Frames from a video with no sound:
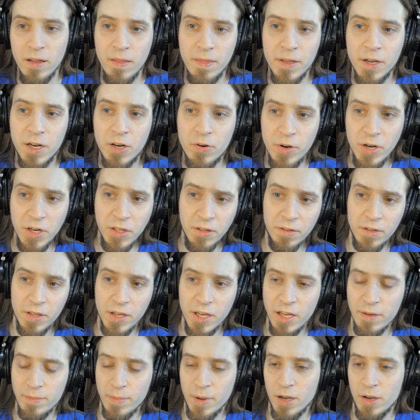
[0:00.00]
The great
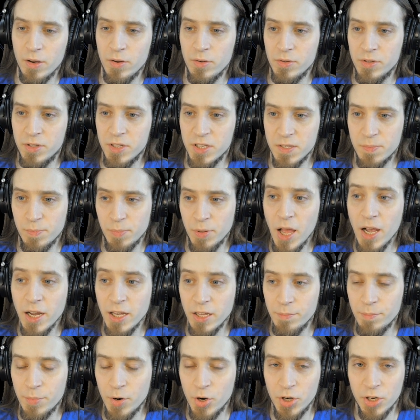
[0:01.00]
thing about this
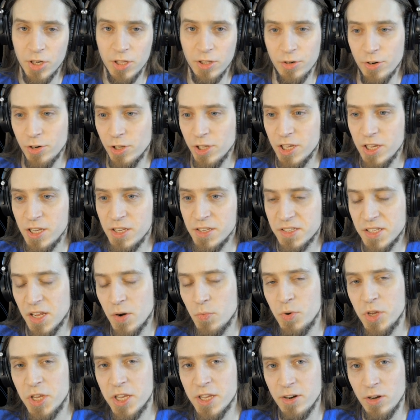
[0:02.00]
plugin particularly is
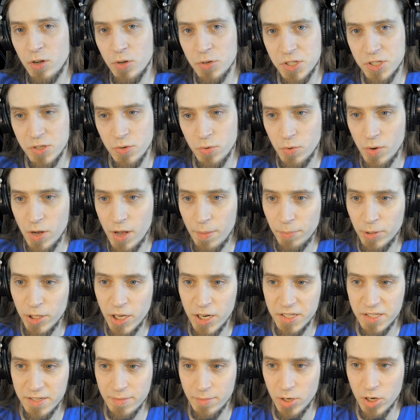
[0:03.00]
that we can also
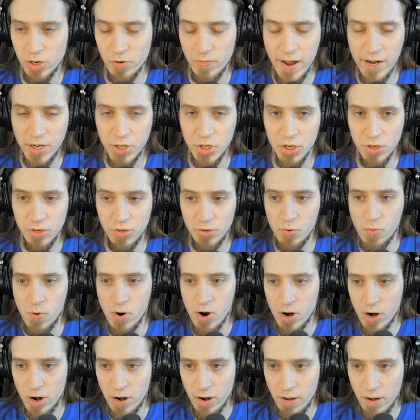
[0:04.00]
apply some correction to
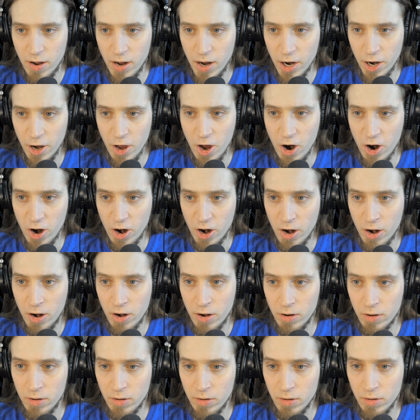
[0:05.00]
our IR
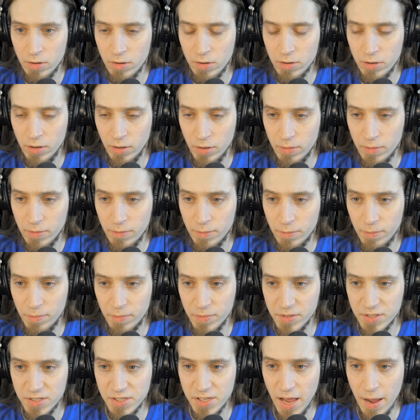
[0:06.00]

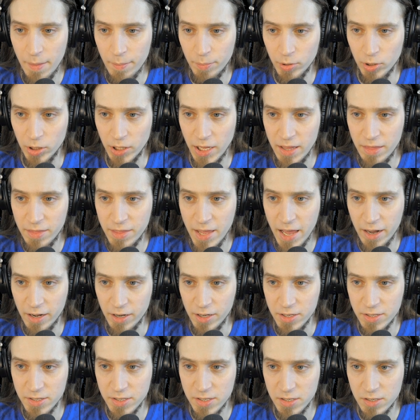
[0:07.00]
sample, and that
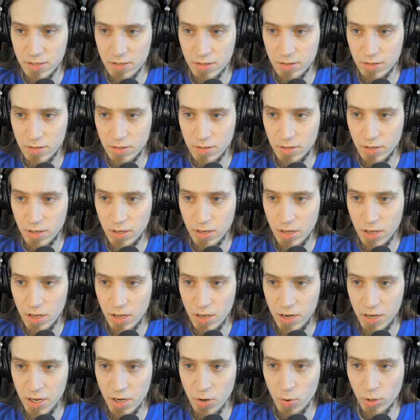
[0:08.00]
is
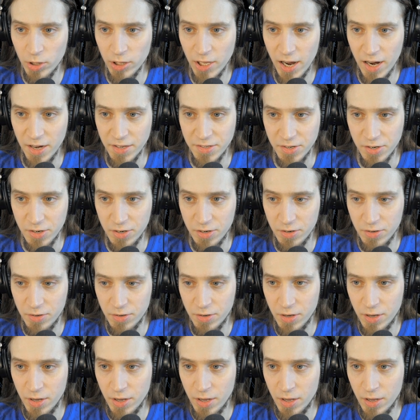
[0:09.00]
an equalizer.
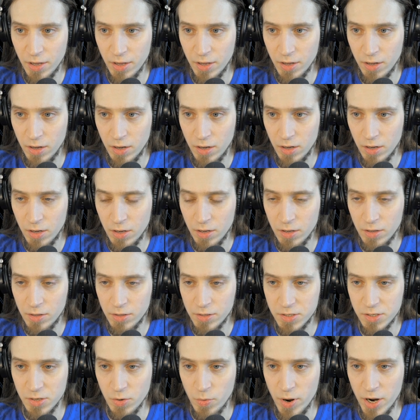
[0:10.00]

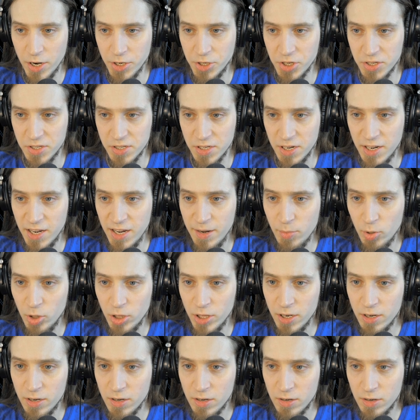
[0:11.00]
So I just
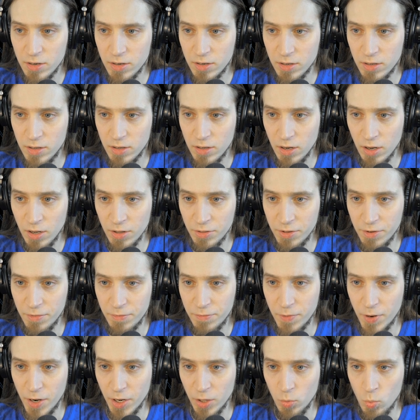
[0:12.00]
enable it on the
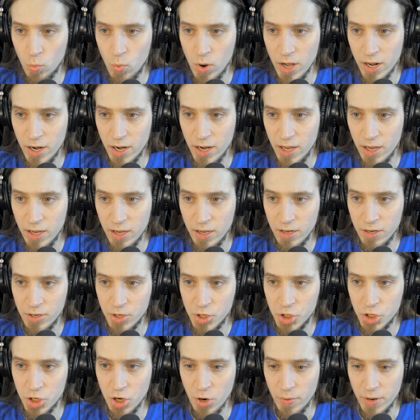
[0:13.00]
file 1
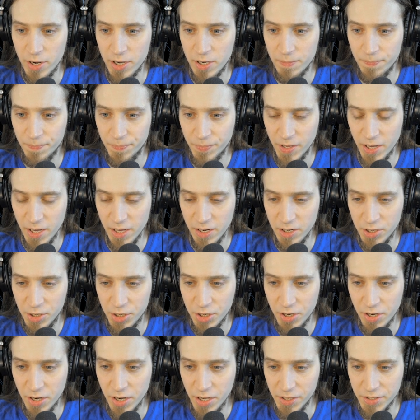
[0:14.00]
and show it. And
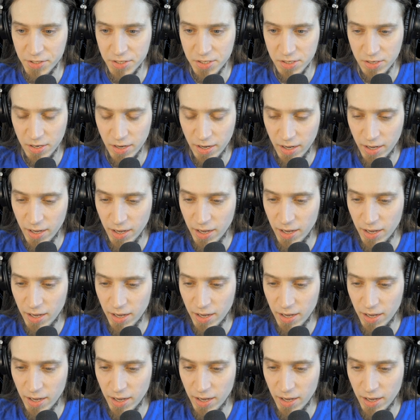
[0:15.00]
here it is.